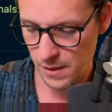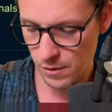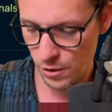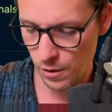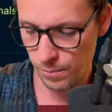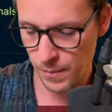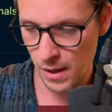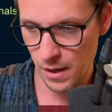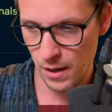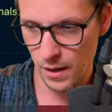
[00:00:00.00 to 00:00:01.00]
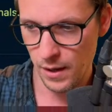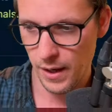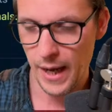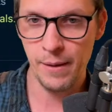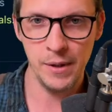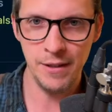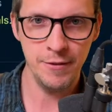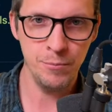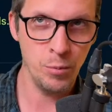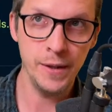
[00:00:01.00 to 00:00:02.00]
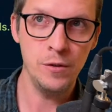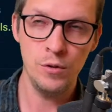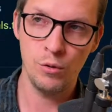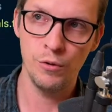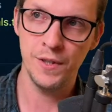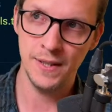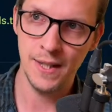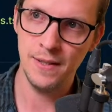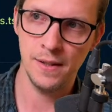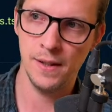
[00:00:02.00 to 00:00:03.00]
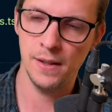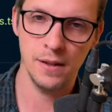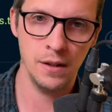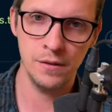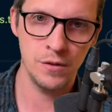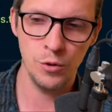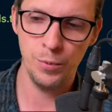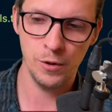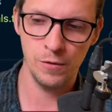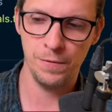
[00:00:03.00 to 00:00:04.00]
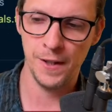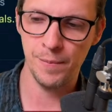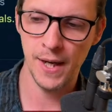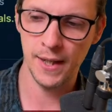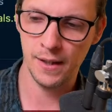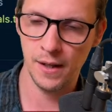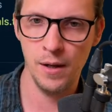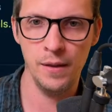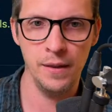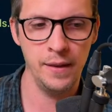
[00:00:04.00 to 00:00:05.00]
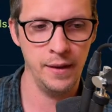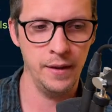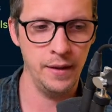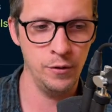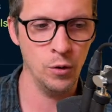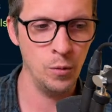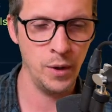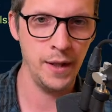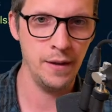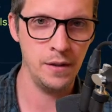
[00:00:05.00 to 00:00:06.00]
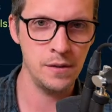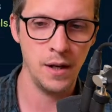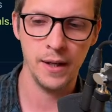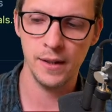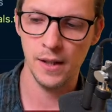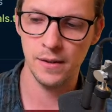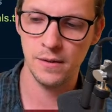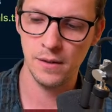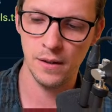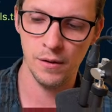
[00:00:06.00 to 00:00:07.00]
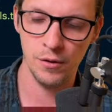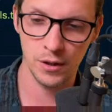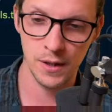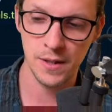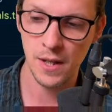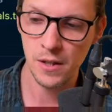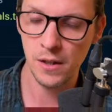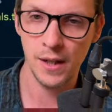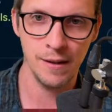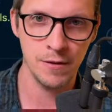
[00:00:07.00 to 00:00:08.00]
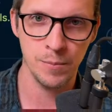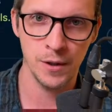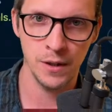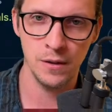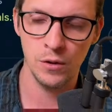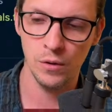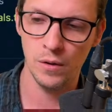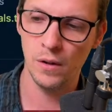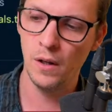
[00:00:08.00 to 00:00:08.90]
term. And we even went to schools and tested it and got super good feedback. And in Norway, there's like this organization that gives money to